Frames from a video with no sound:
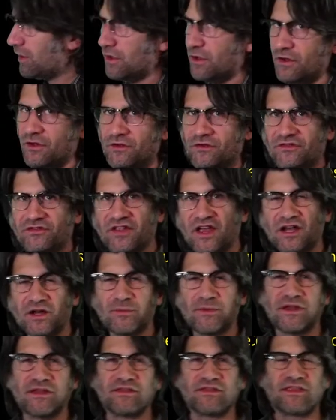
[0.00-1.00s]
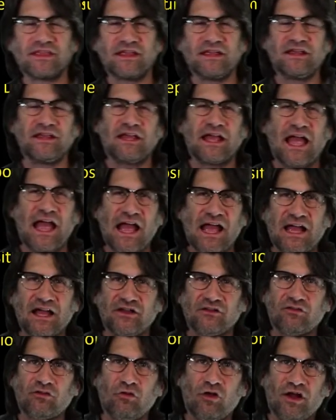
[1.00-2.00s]
sediment that
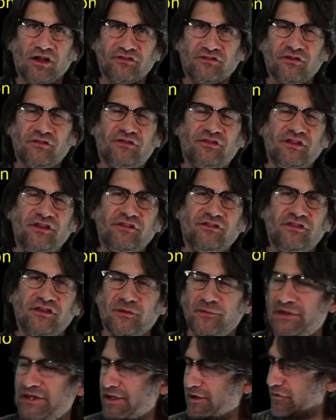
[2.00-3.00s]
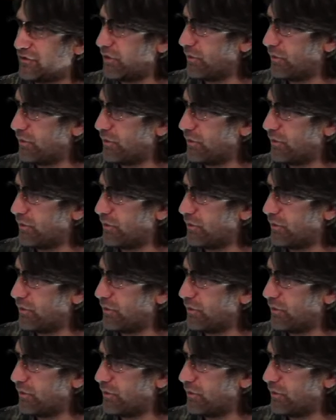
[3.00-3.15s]
has lots of cesium in it. So we